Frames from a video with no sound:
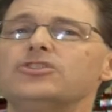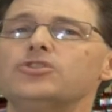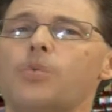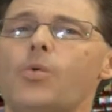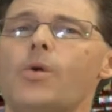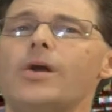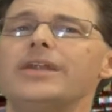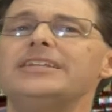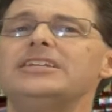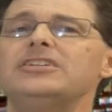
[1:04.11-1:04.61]

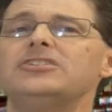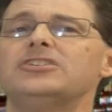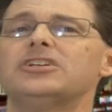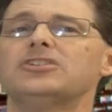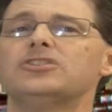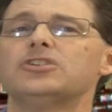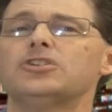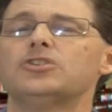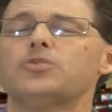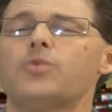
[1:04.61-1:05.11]

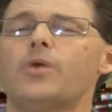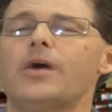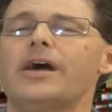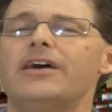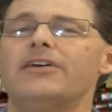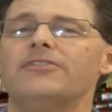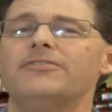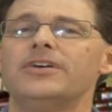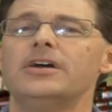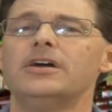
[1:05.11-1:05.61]

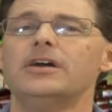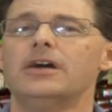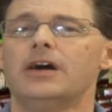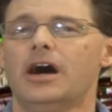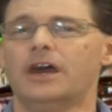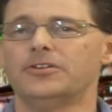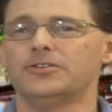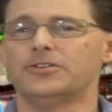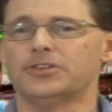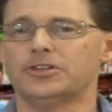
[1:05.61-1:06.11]
26-12
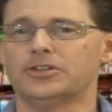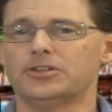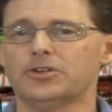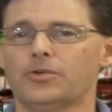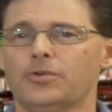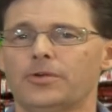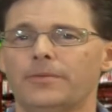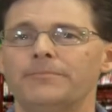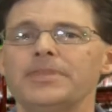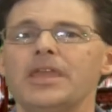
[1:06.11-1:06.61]
under the
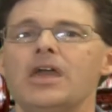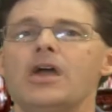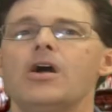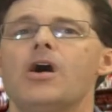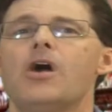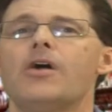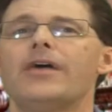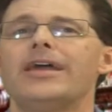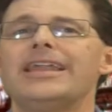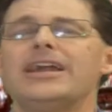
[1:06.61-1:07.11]
total.
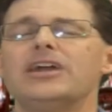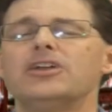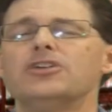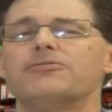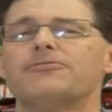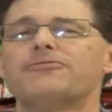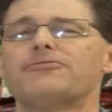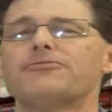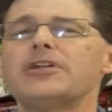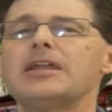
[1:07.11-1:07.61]
All right, now your
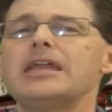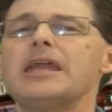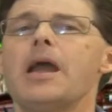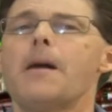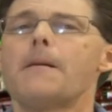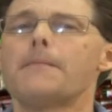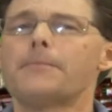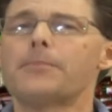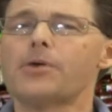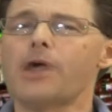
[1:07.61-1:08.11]
free
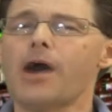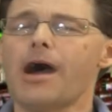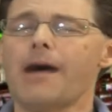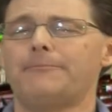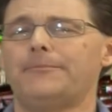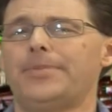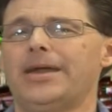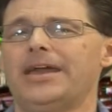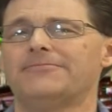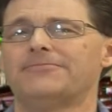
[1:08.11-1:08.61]

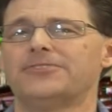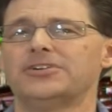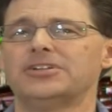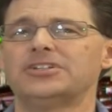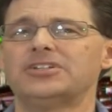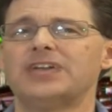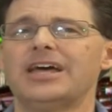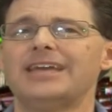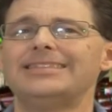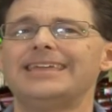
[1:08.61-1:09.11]
prop bet for
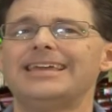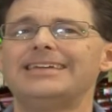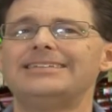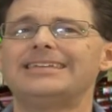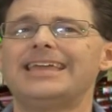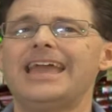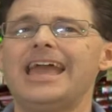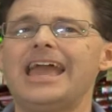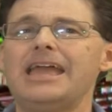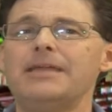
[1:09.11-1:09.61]
Sunday's
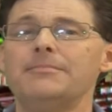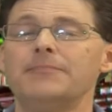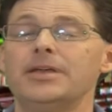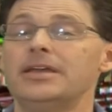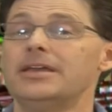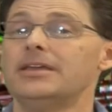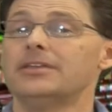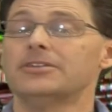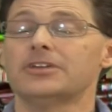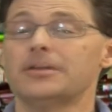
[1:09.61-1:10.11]
game
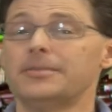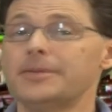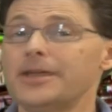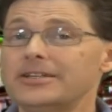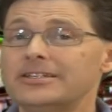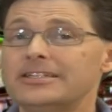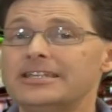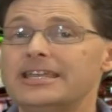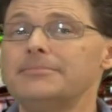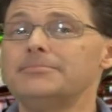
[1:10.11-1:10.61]
is going to be
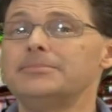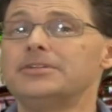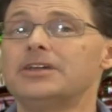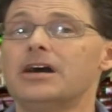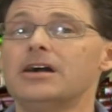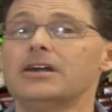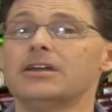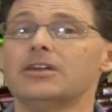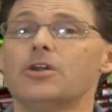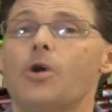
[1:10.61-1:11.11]
on Tim
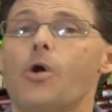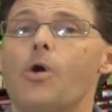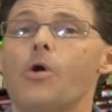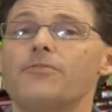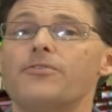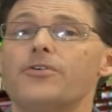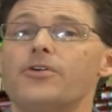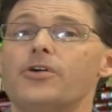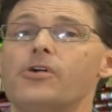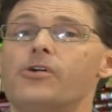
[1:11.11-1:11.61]
Duncan,
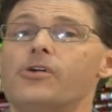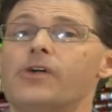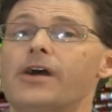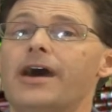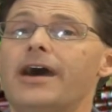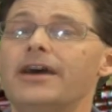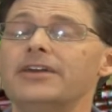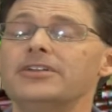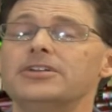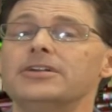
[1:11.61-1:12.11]
over or
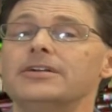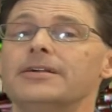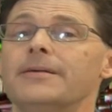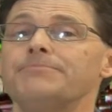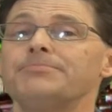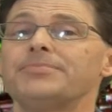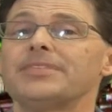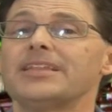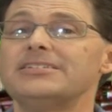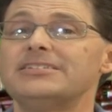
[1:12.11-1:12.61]
under
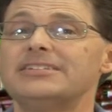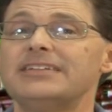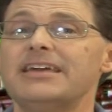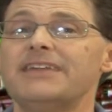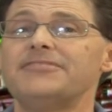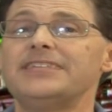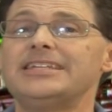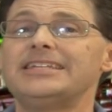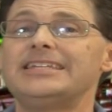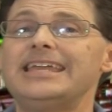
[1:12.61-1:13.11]

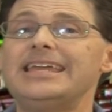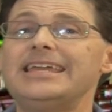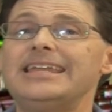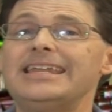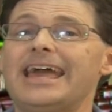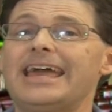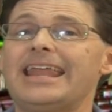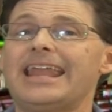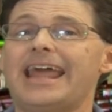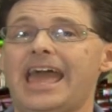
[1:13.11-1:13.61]

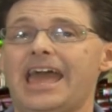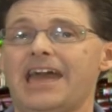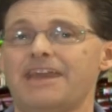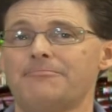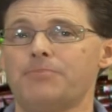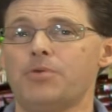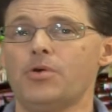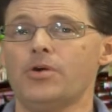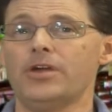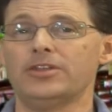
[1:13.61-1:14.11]

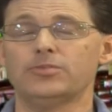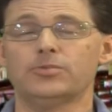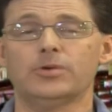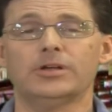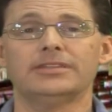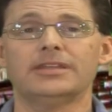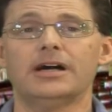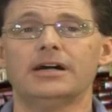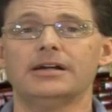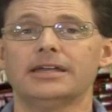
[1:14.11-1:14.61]
17.5 points. Well,
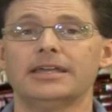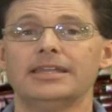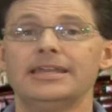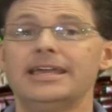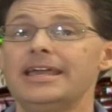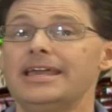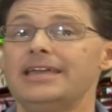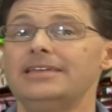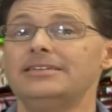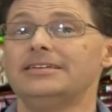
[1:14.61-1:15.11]
Duncan,
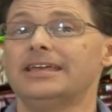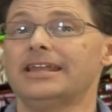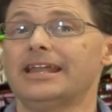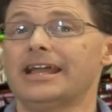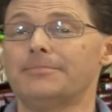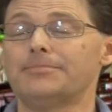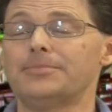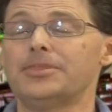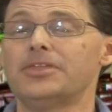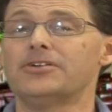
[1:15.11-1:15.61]
he's getting
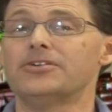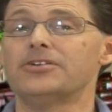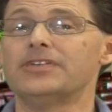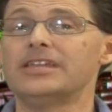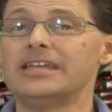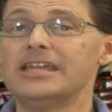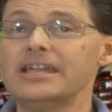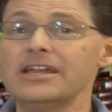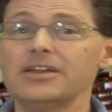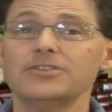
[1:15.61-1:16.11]
up there in
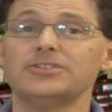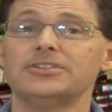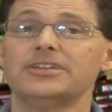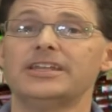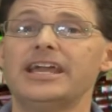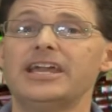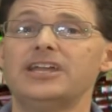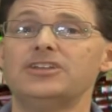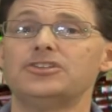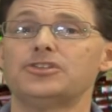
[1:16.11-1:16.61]
years at
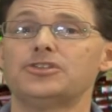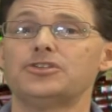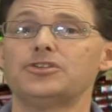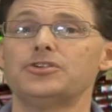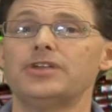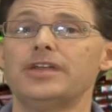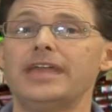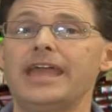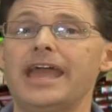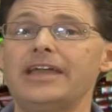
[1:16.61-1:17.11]
age
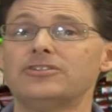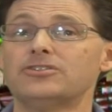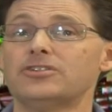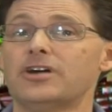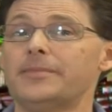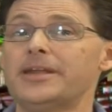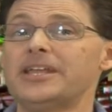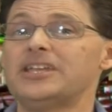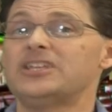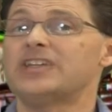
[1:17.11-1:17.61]
38, so
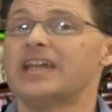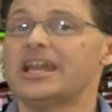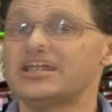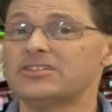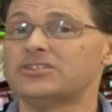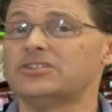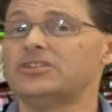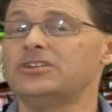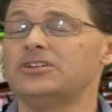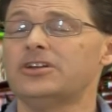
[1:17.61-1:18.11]
how many
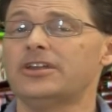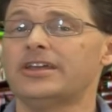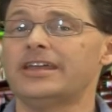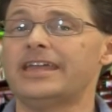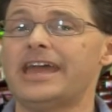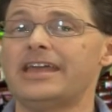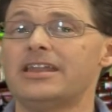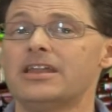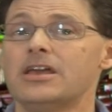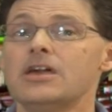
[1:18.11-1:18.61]
chances is he going to
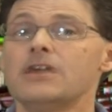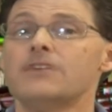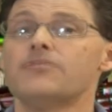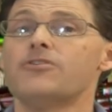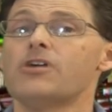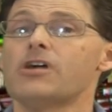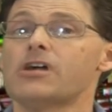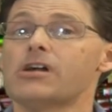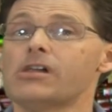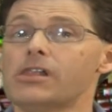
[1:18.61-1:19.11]
get
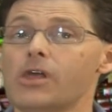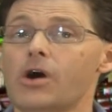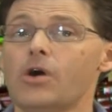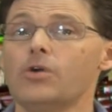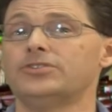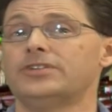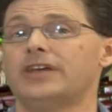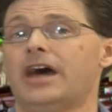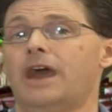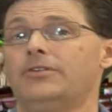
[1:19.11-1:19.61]
for a
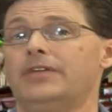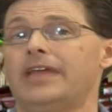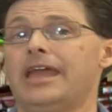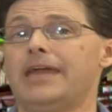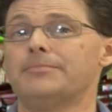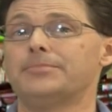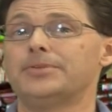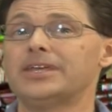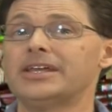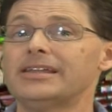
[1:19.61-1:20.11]
closeout
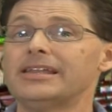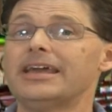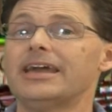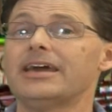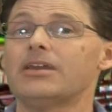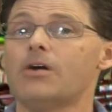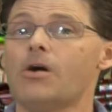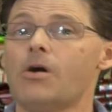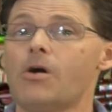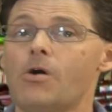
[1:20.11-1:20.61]
game, particularly
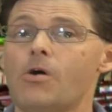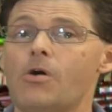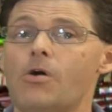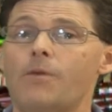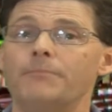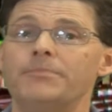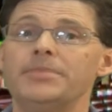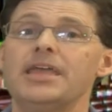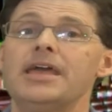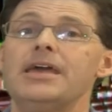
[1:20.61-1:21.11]
at
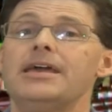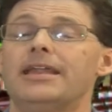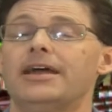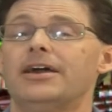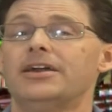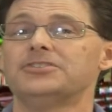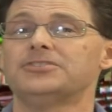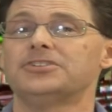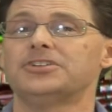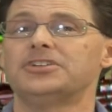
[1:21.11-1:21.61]
home? Now,
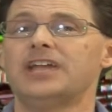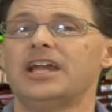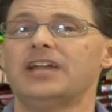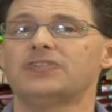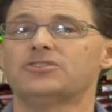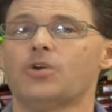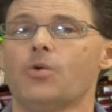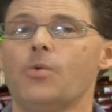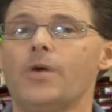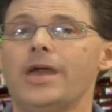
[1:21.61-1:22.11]
here's a chance
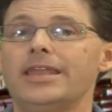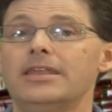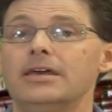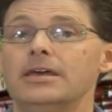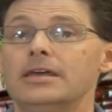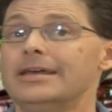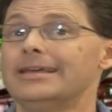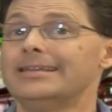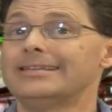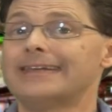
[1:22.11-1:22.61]
to win
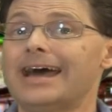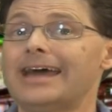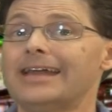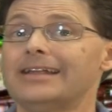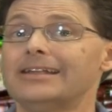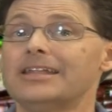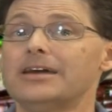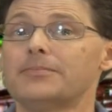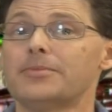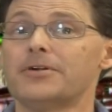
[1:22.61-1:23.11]

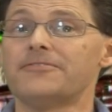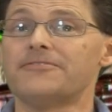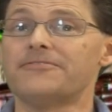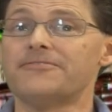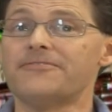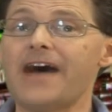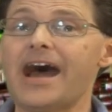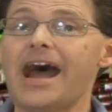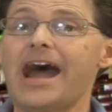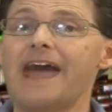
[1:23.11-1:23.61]
title number
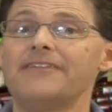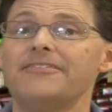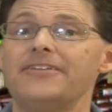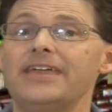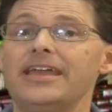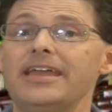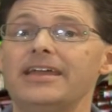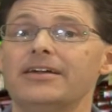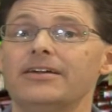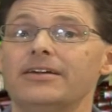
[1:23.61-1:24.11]
5
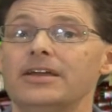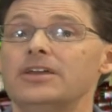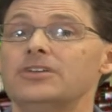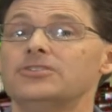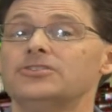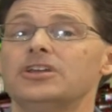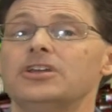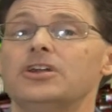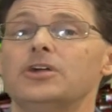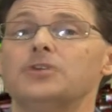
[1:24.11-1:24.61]
here,
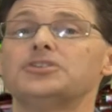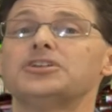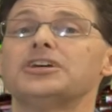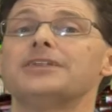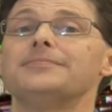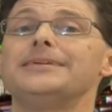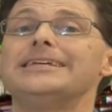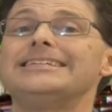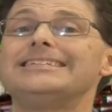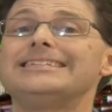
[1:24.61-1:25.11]
so you know he's
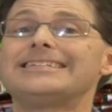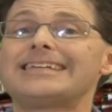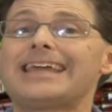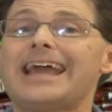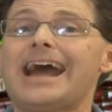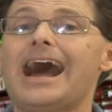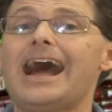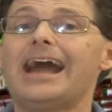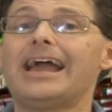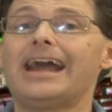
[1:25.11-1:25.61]
going to be
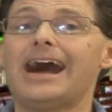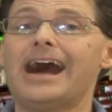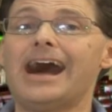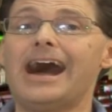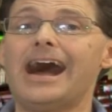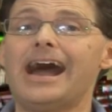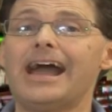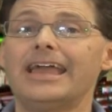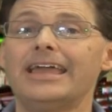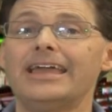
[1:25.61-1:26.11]
sky
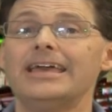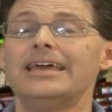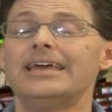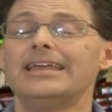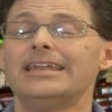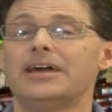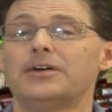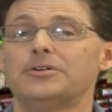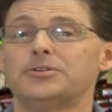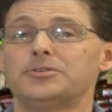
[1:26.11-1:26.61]
high.
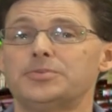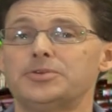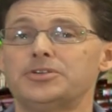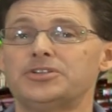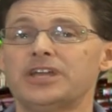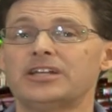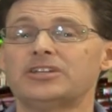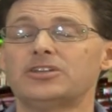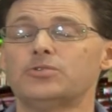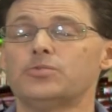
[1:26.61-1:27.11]
Now, his
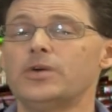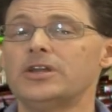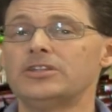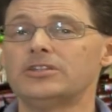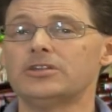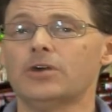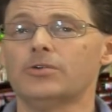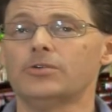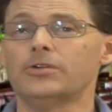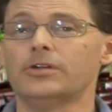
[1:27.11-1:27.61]
projected win
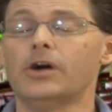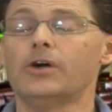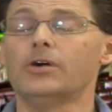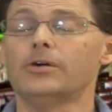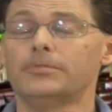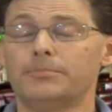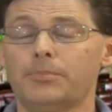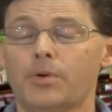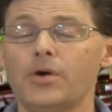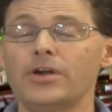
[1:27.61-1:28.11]
total
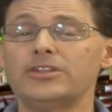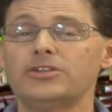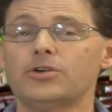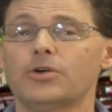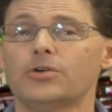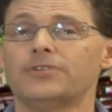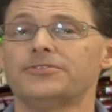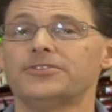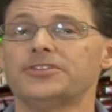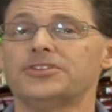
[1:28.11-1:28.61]
or point
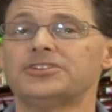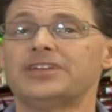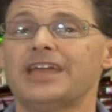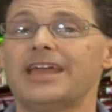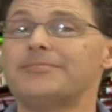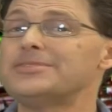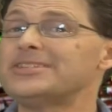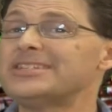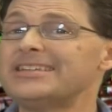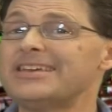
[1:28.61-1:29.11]
total for this
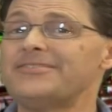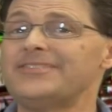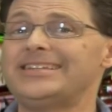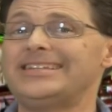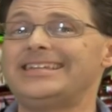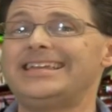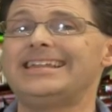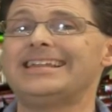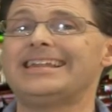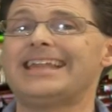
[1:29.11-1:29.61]
game,
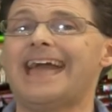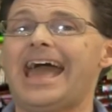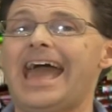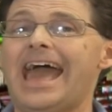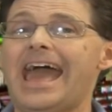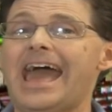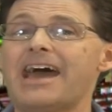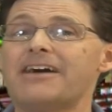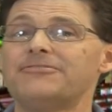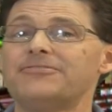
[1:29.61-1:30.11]

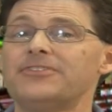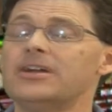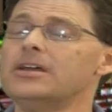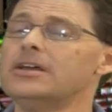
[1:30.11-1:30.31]
17.5,